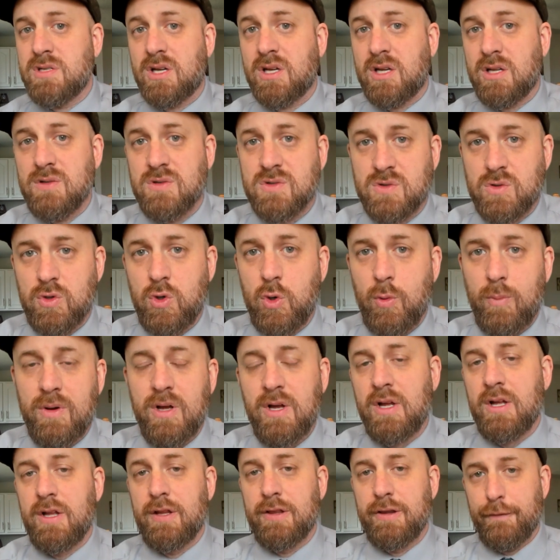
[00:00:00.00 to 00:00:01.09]
to consume
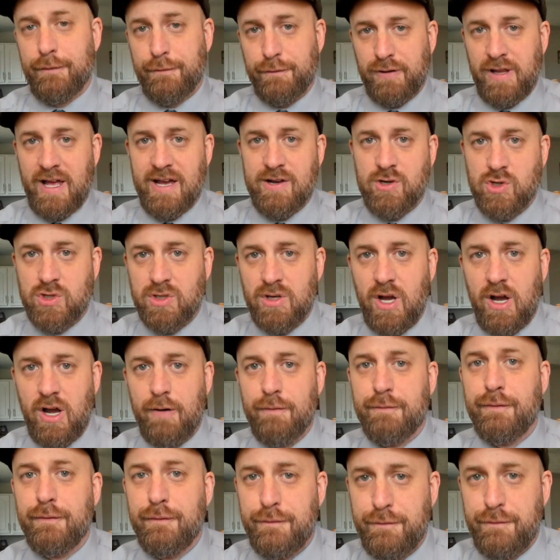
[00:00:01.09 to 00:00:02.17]
the flesh
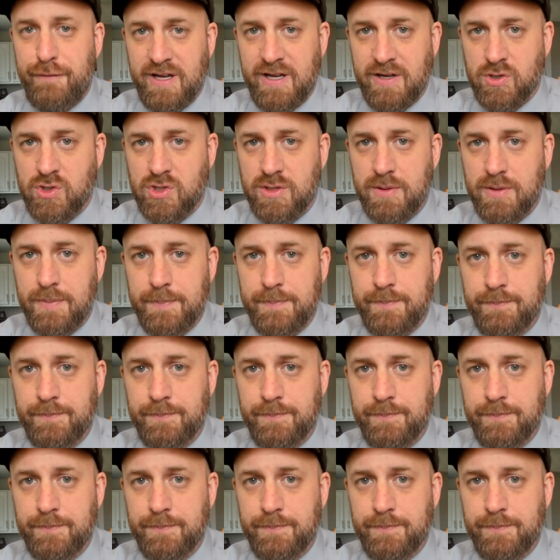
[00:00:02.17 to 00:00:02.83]
of fish.